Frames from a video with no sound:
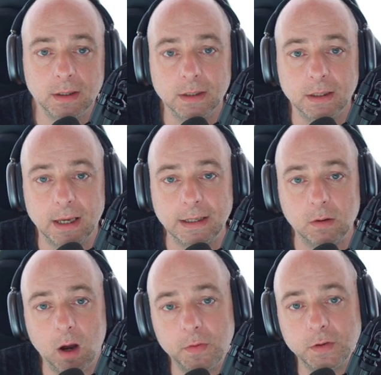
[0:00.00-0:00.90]
and now
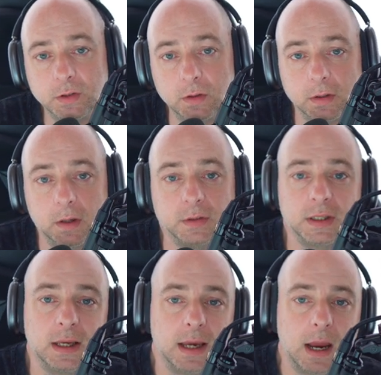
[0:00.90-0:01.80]
other studios
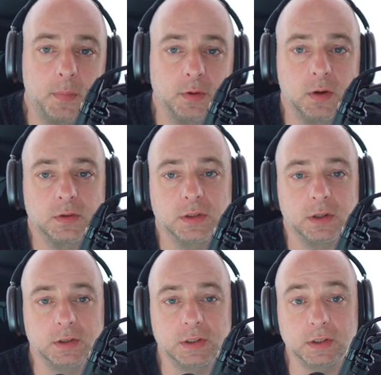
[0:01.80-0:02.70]
and producers are
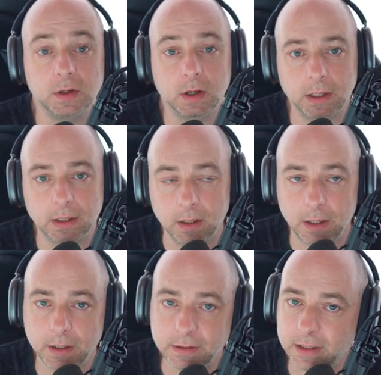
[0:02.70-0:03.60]
circling,
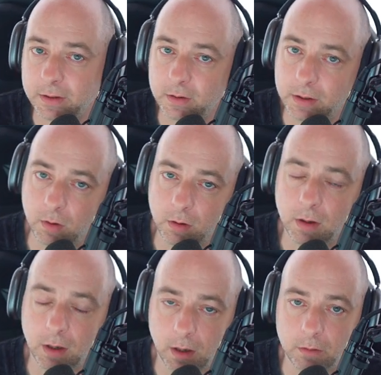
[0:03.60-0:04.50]
like I say earlier on,
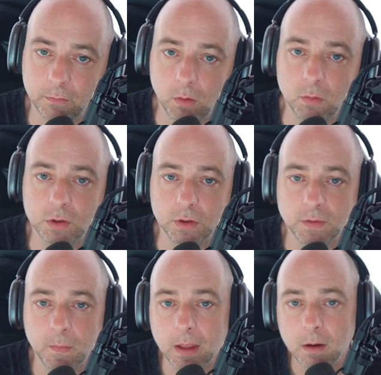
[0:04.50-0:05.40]
like vultures.
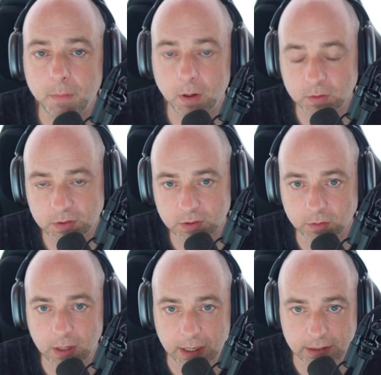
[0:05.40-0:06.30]
Posts on
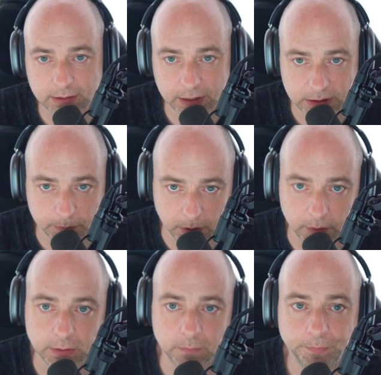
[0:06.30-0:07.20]
X
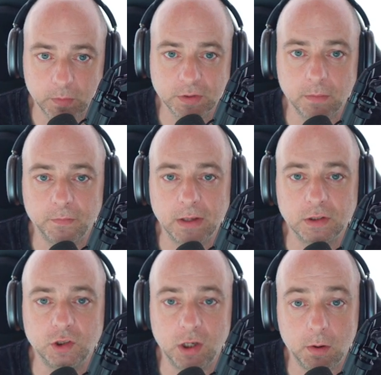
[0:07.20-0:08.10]
exploded, with some fans
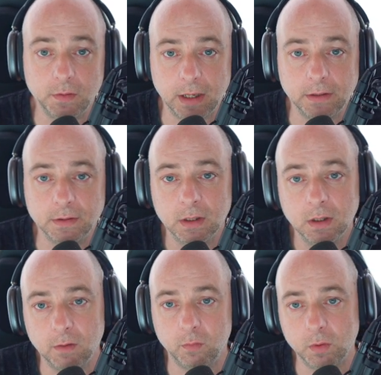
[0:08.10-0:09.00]
cheering the end
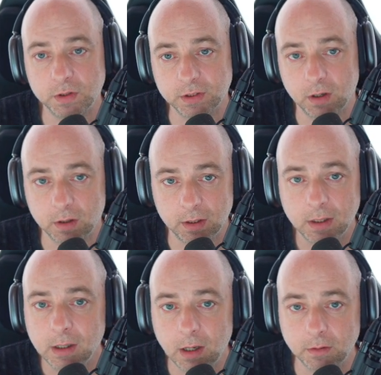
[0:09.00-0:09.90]
of Warner's saga
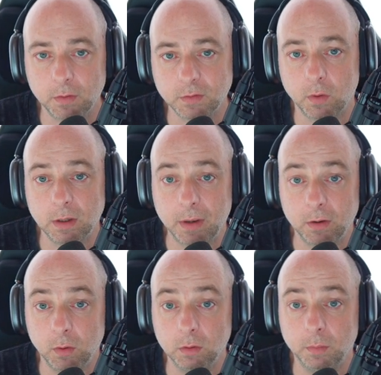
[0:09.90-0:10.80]
and others worried about
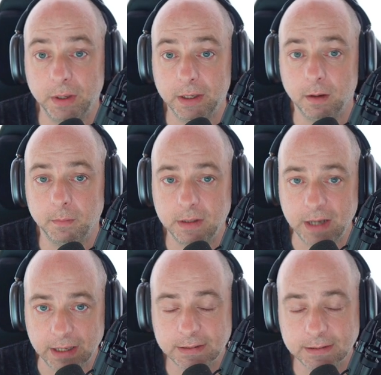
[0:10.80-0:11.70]
who'll pick it up next.